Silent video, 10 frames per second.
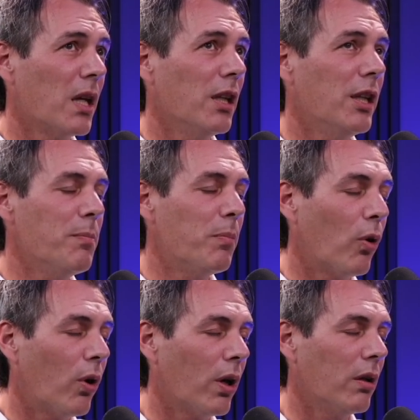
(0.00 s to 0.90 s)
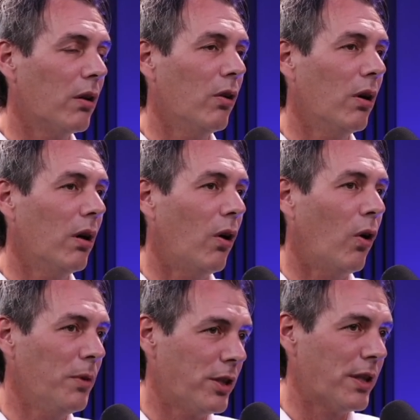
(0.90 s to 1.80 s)
deploy
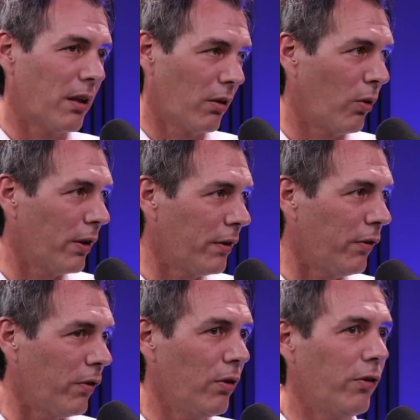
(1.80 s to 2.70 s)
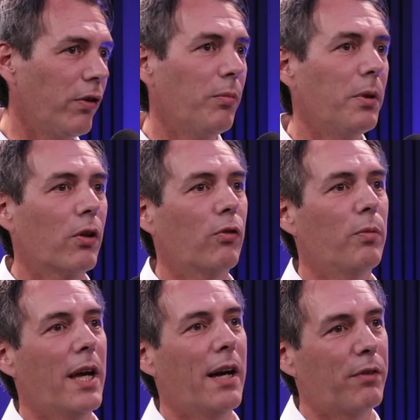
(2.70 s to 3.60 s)
omnichannel loyalty solutions because
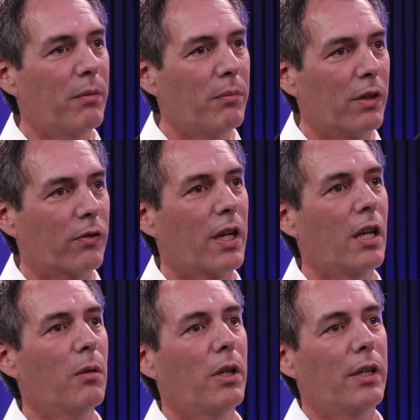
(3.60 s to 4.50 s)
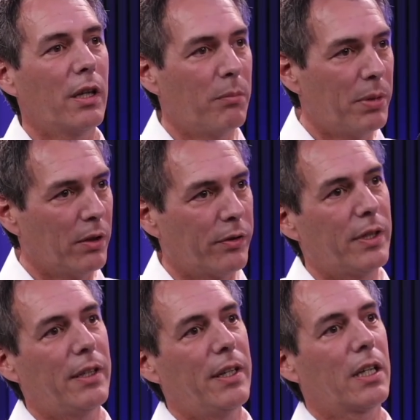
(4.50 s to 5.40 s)
we have them, they're scalable and they're built
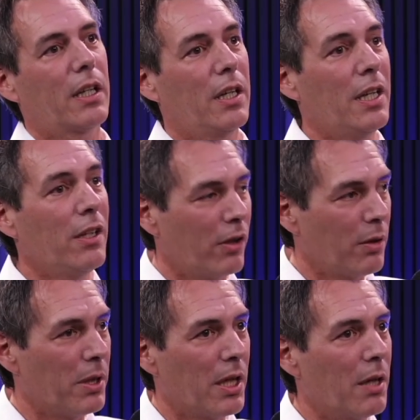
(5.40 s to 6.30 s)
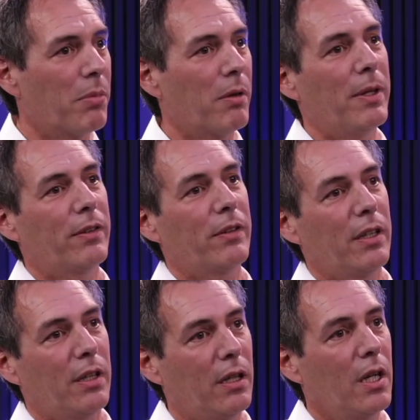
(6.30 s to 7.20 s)
that they can easily be implemented
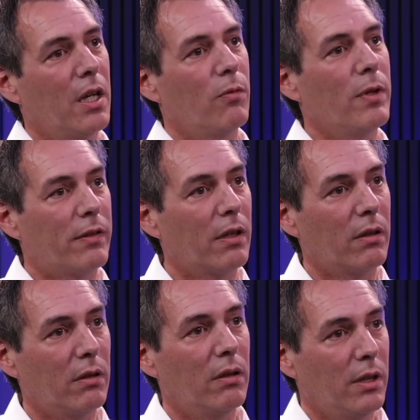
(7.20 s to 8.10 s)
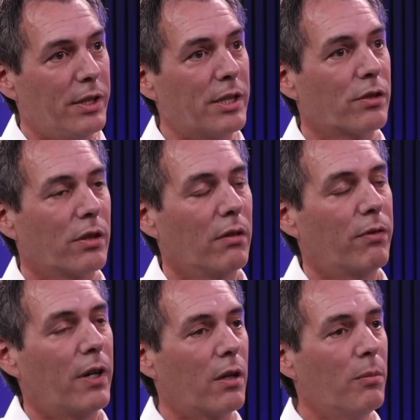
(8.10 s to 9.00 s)
in a retail digital
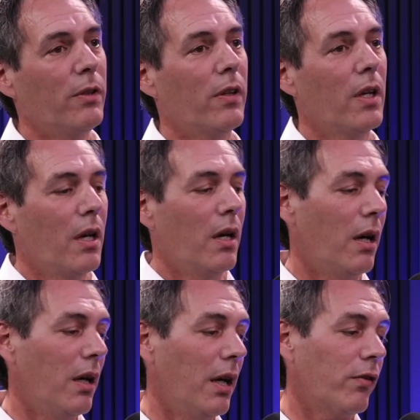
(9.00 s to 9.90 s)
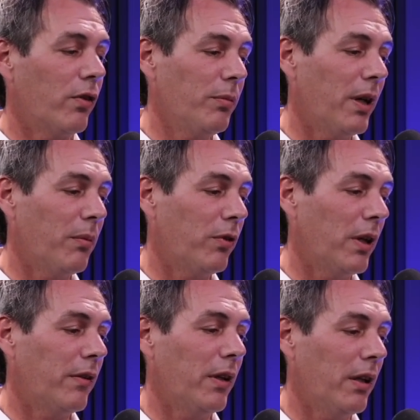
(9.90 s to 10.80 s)
environment. And sometimes
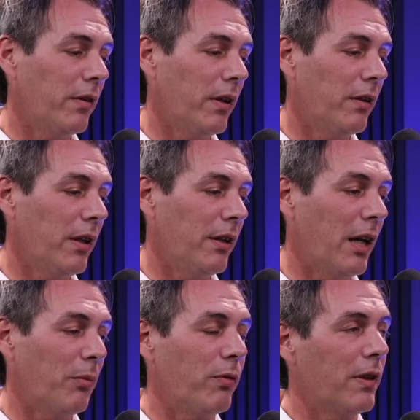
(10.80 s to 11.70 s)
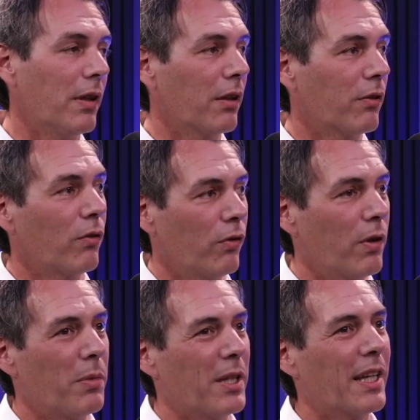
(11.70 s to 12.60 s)
it helps retailers to
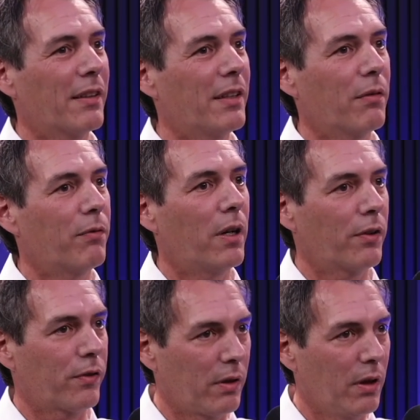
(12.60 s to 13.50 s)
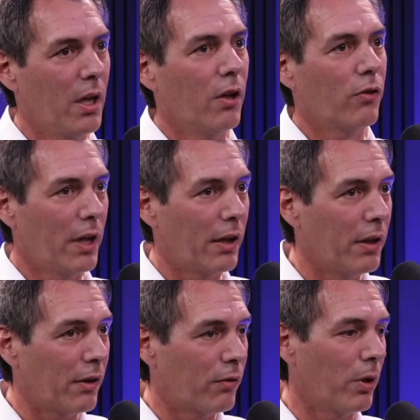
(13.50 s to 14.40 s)
simply get there faster. So
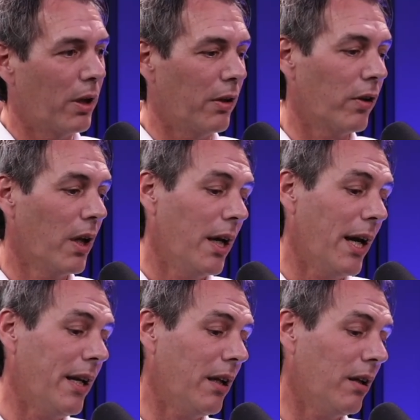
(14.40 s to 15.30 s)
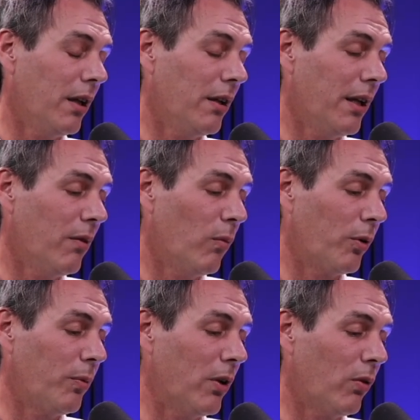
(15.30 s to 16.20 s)
that's what it is. And then
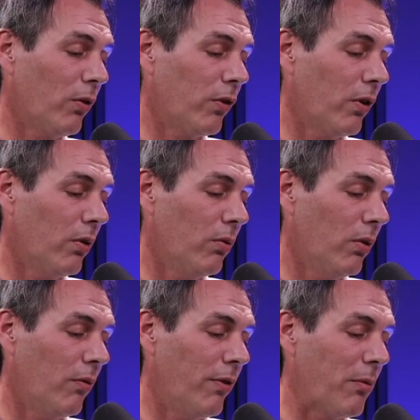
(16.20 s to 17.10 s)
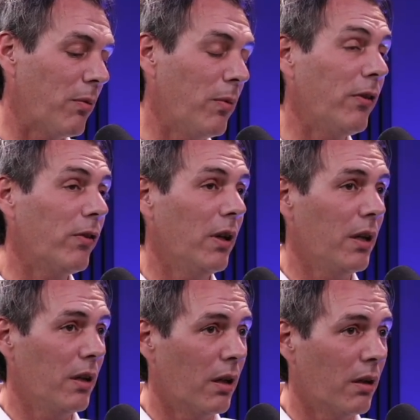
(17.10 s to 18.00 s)
what we also very
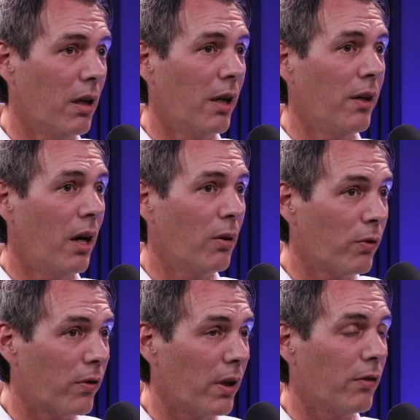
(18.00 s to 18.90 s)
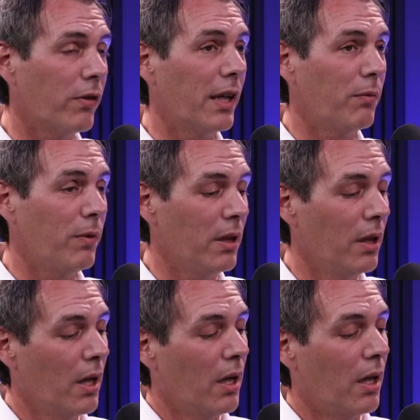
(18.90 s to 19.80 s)
recently announced is that we
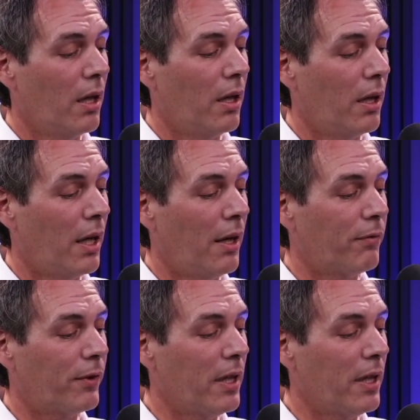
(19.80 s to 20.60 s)
have